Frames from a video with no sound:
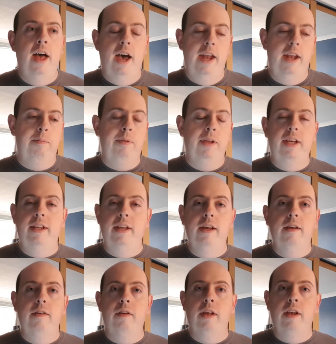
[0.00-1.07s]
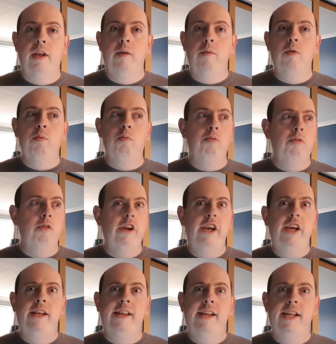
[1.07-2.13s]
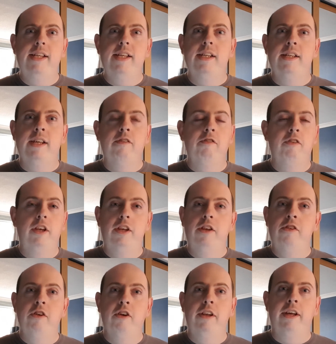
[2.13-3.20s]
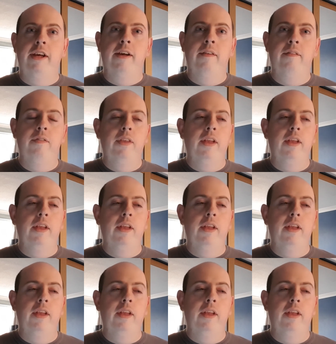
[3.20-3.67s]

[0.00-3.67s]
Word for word: And I played it, and it was pretty decent. I really enjoyed it.